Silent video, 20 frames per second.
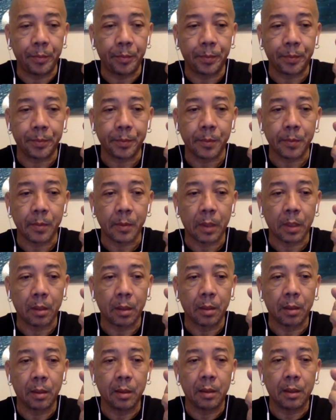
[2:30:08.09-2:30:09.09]
Yeah.
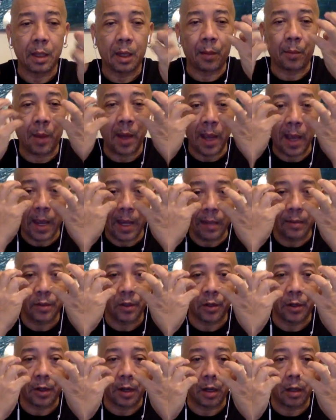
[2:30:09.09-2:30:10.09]
And my eyes are
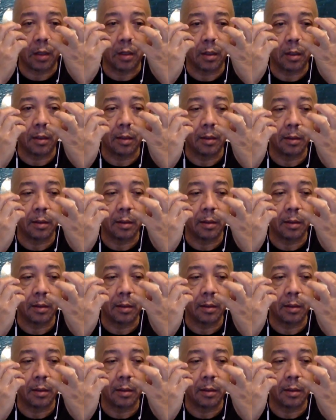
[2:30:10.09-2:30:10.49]
dark.